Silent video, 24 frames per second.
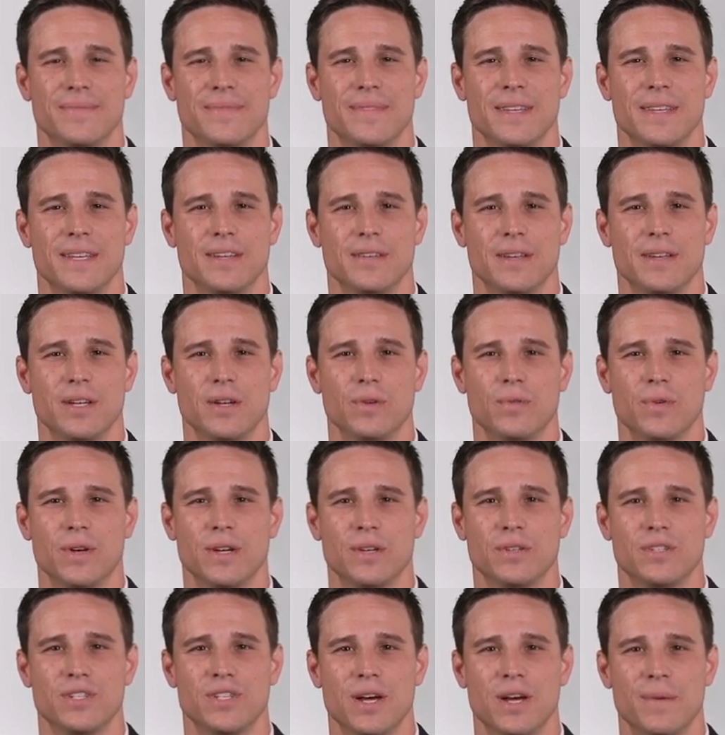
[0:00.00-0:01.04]
These are the
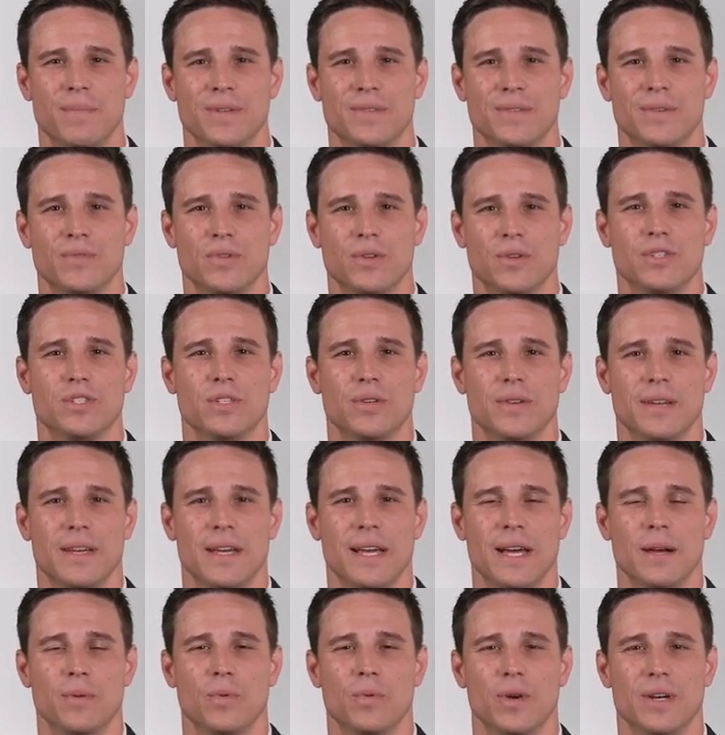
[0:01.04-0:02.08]
careers shaping the future,
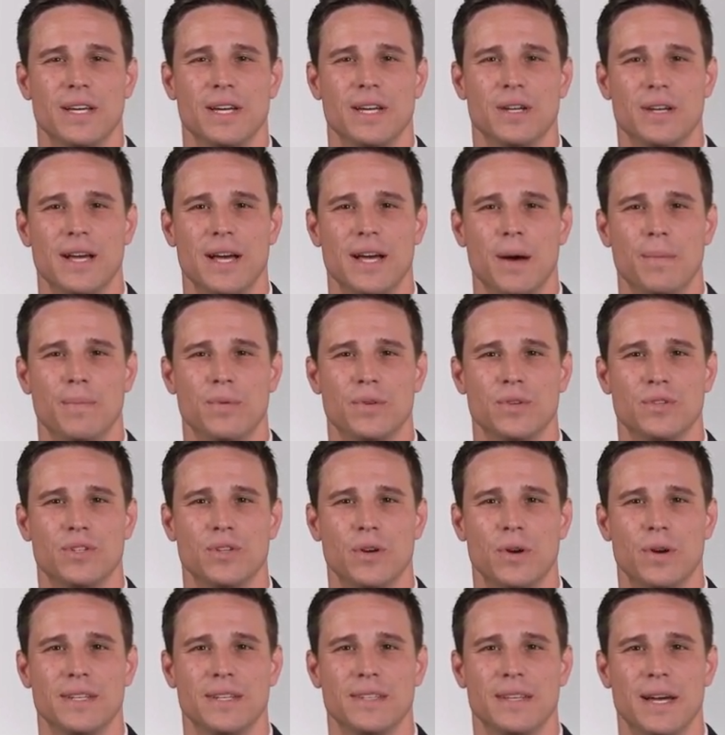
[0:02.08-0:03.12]
and we're here to help you
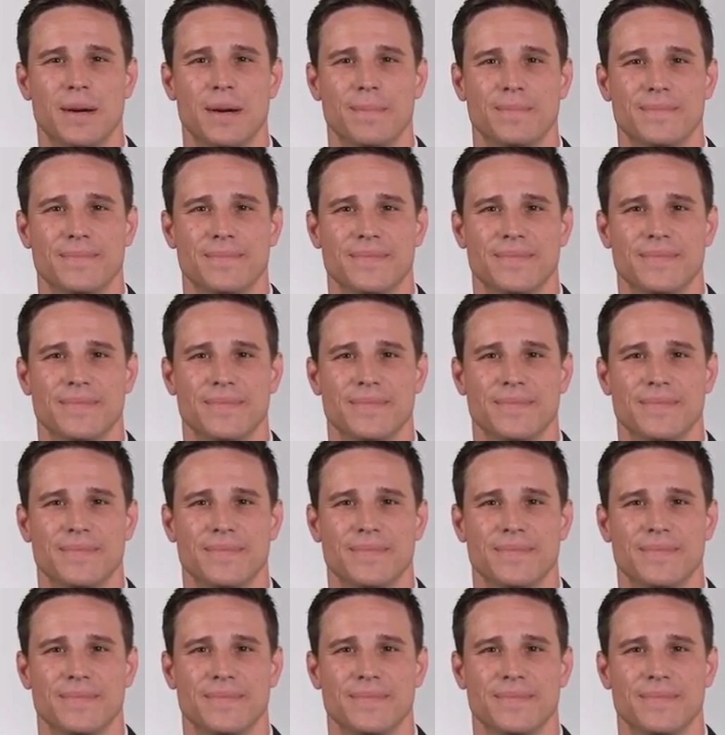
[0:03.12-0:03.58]
join them.